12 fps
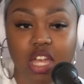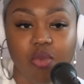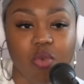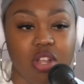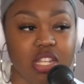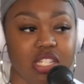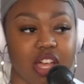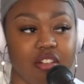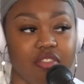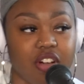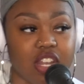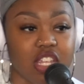one, is not
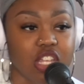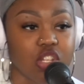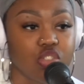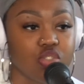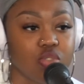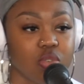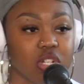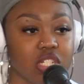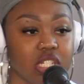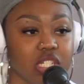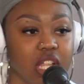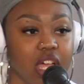funny, and two, it's
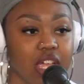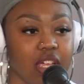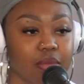just like,